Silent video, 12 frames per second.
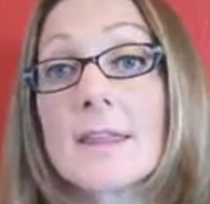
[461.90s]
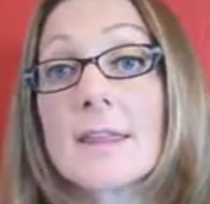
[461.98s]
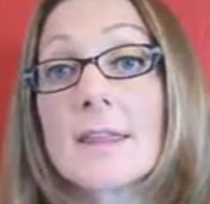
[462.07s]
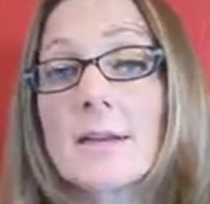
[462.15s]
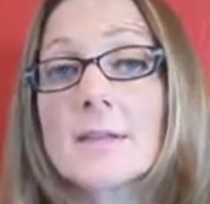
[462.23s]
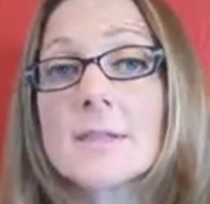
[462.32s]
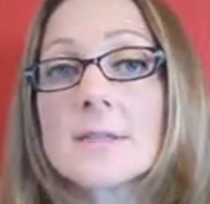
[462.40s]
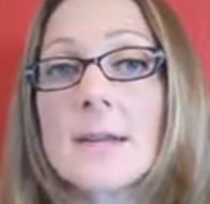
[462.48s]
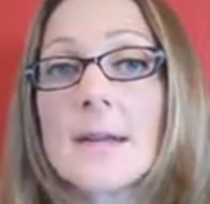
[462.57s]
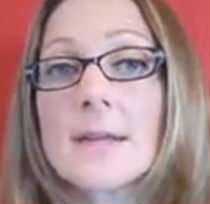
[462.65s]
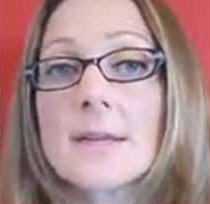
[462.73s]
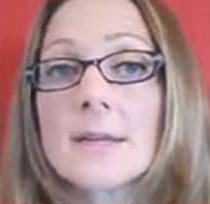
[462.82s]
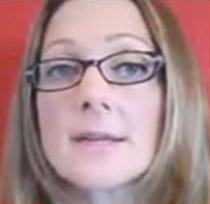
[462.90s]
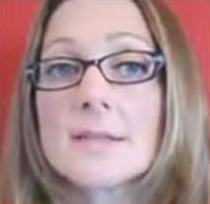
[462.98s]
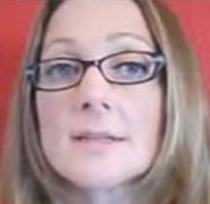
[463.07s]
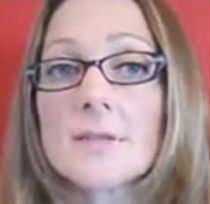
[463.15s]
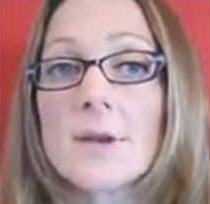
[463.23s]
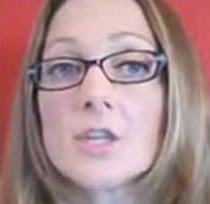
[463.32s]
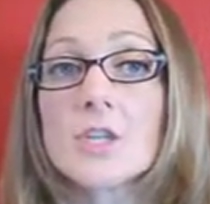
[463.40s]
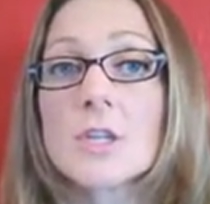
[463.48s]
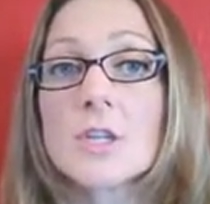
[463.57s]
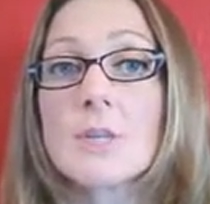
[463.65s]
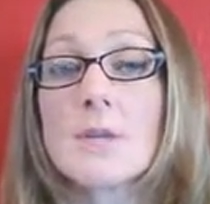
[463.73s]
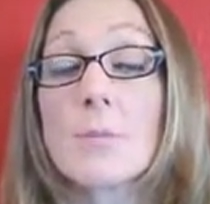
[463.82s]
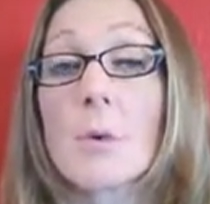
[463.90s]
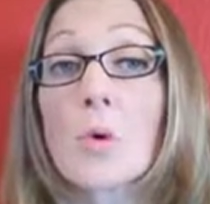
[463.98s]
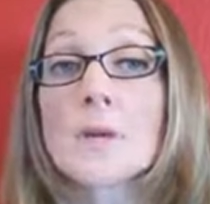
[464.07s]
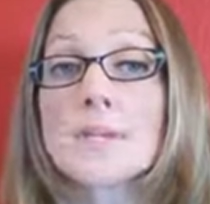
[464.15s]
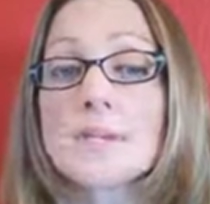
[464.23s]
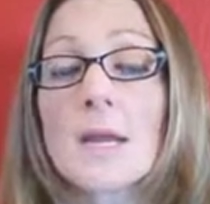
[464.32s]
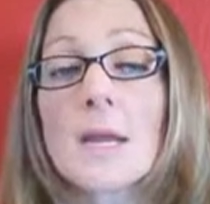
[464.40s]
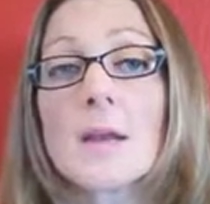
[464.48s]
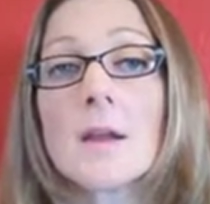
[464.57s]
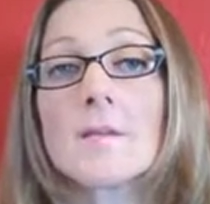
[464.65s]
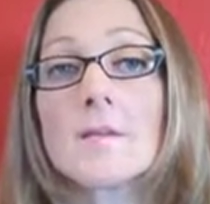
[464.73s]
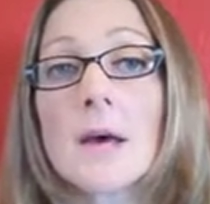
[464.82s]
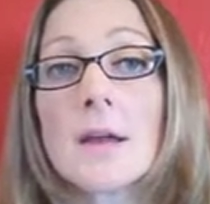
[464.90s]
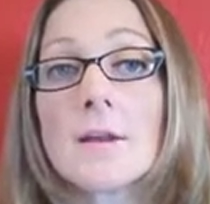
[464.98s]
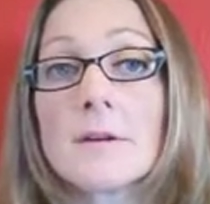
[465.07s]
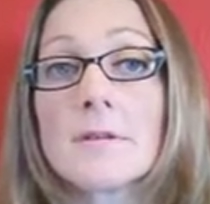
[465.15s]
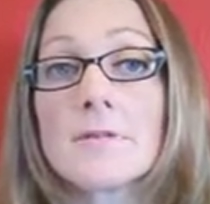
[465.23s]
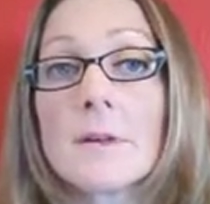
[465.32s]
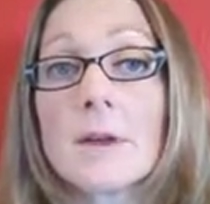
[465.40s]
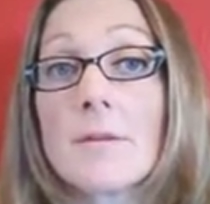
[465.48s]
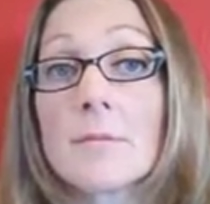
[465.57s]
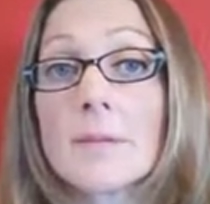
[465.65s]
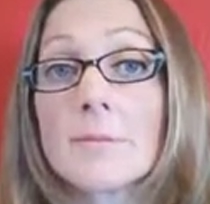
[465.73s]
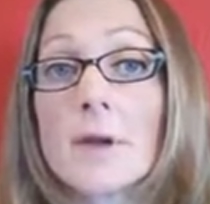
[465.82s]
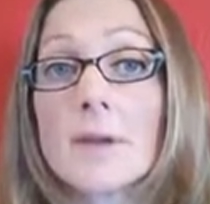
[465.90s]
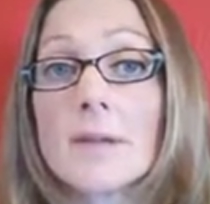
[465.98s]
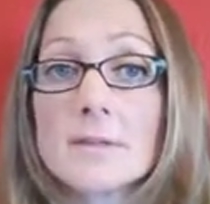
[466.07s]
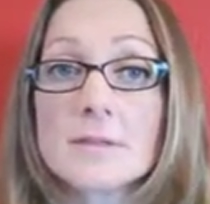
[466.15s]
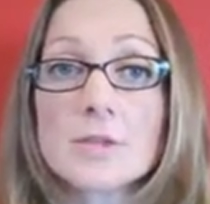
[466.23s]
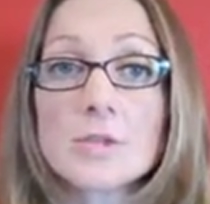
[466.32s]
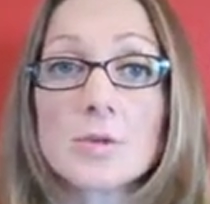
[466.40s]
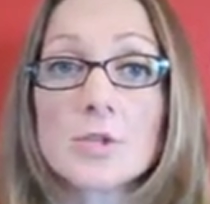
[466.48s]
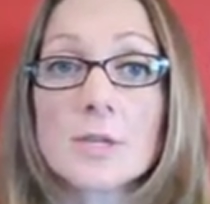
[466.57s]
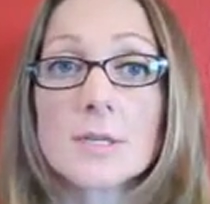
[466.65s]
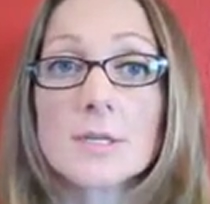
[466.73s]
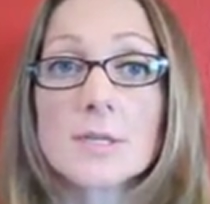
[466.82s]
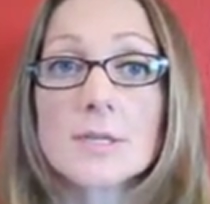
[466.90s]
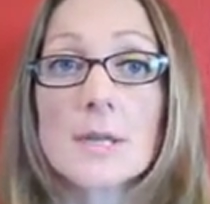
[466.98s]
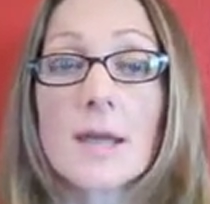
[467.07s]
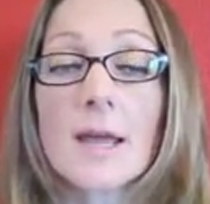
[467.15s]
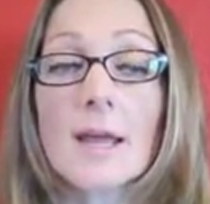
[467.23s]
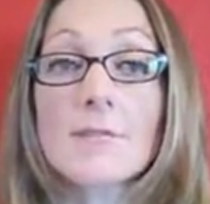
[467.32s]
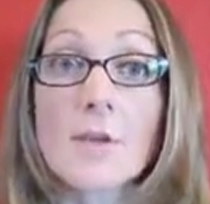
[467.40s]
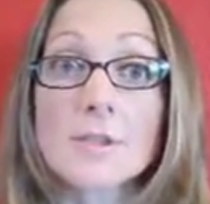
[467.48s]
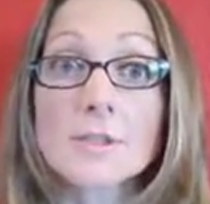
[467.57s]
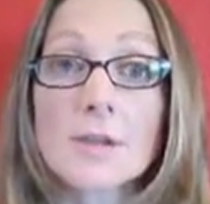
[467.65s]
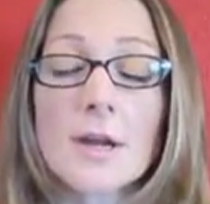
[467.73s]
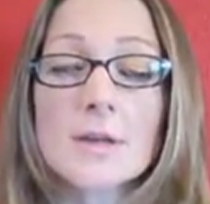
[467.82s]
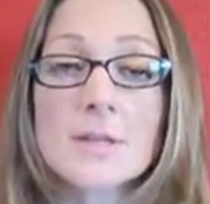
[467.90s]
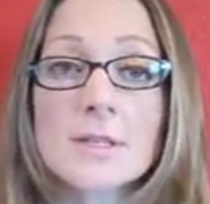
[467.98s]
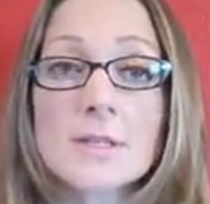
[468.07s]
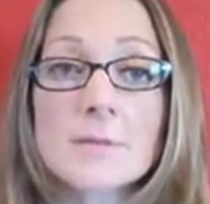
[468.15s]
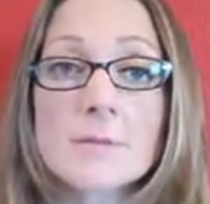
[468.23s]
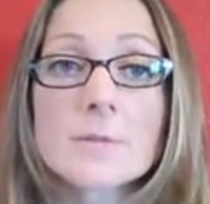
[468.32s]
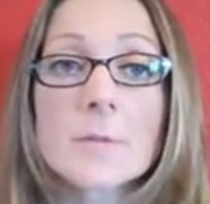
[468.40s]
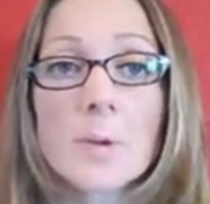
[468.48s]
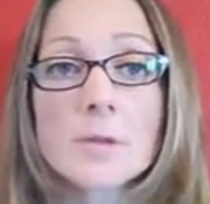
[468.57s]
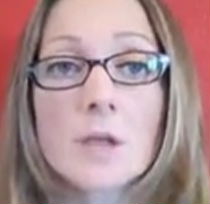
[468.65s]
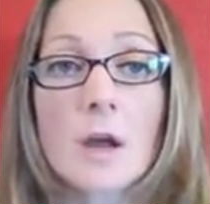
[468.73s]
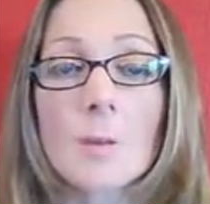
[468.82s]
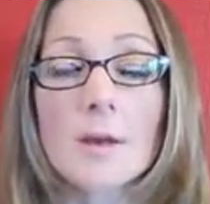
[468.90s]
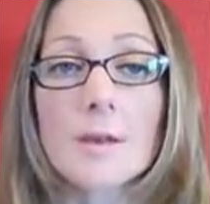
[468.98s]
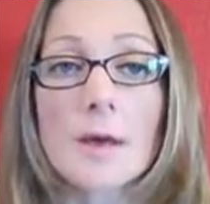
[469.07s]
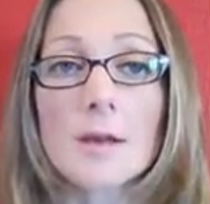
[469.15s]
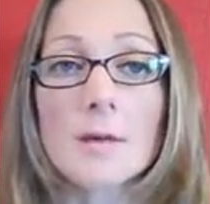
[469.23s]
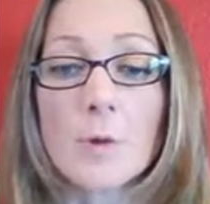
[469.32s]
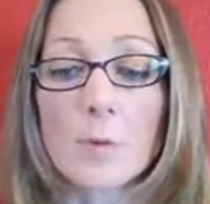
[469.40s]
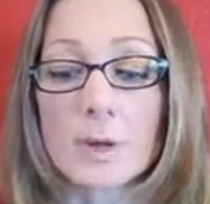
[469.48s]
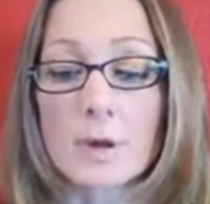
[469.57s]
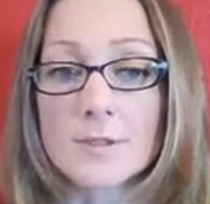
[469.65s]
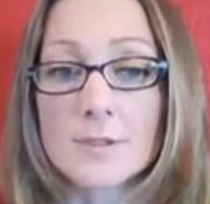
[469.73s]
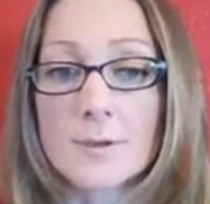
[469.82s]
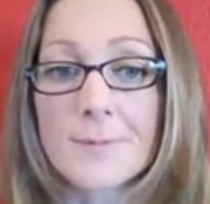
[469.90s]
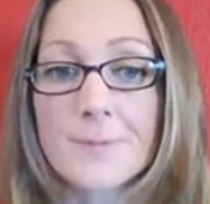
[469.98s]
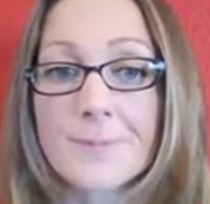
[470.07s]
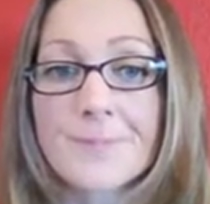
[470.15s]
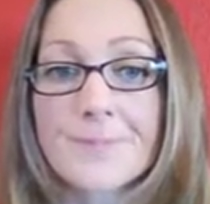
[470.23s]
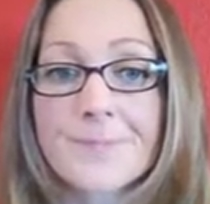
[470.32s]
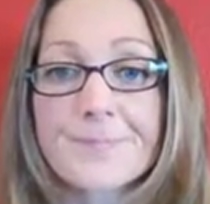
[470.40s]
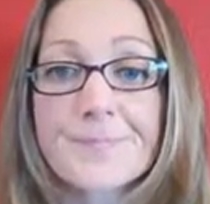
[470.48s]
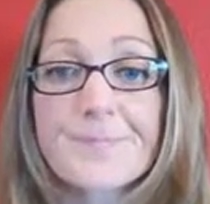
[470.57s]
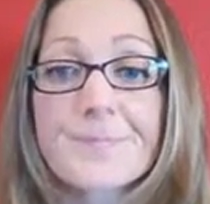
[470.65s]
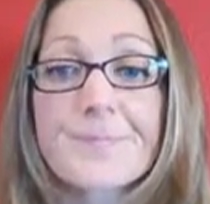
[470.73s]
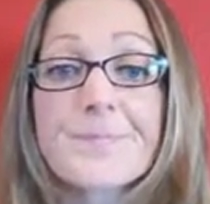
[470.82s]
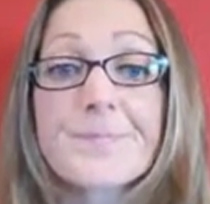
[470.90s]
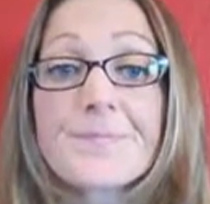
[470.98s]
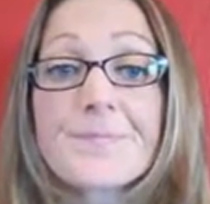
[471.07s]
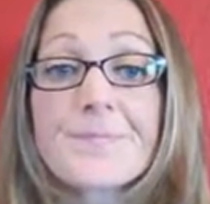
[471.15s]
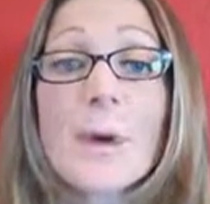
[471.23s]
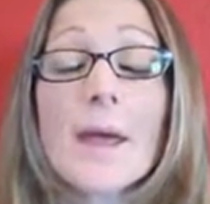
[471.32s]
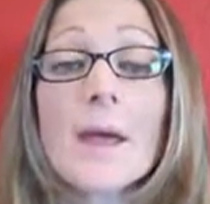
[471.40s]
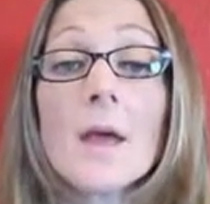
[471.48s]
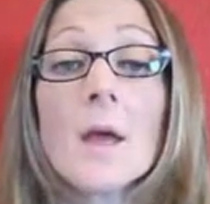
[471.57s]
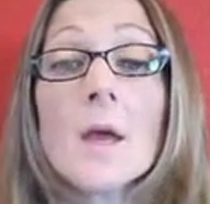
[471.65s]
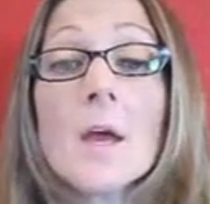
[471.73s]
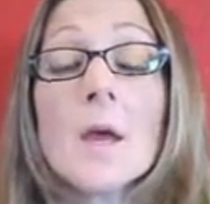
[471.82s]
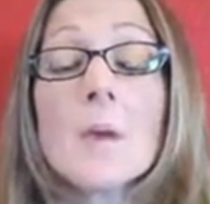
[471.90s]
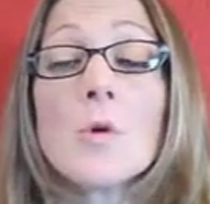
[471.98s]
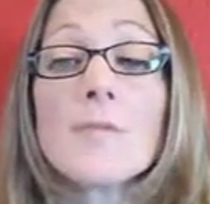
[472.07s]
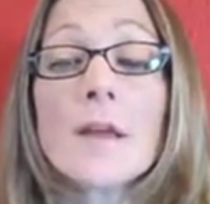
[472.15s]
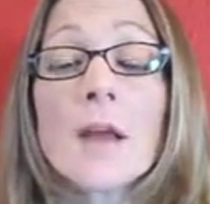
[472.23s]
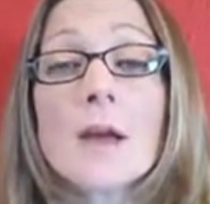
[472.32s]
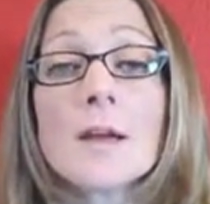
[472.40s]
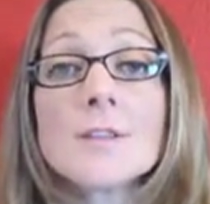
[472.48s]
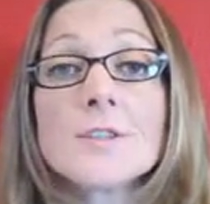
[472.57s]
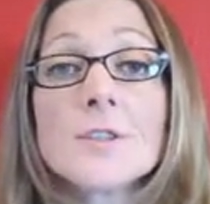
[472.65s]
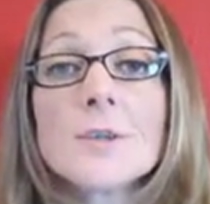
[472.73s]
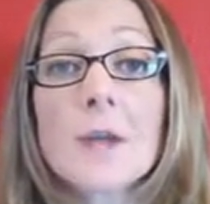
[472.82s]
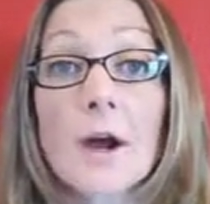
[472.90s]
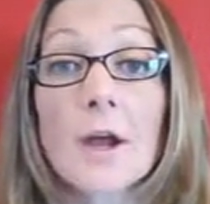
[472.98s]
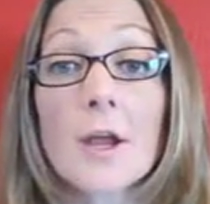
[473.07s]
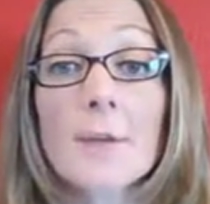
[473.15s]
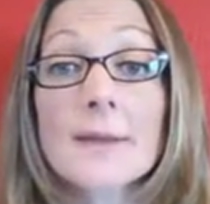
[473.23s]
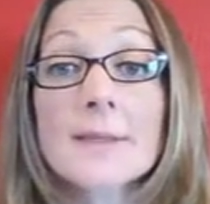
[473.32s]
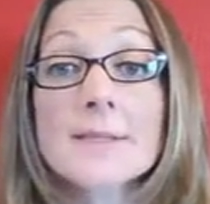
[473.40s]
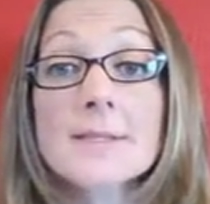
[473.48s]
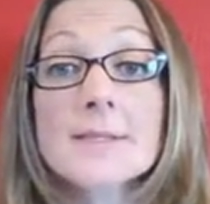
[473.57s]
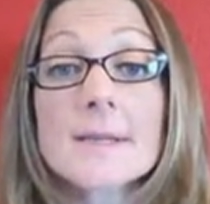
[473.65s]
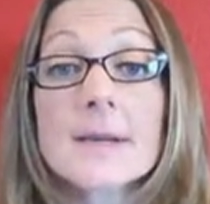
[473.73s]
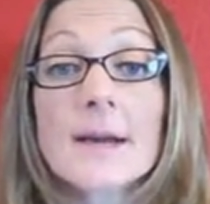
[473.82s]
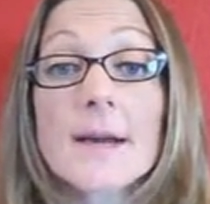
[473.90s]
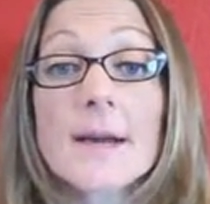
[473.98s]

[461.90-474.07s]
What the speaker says: fails to take into consideration the poor state of a lot of the government-run institutions and foster care systems, but we'll talk about that in a moment also. Okay, moving on to the arguments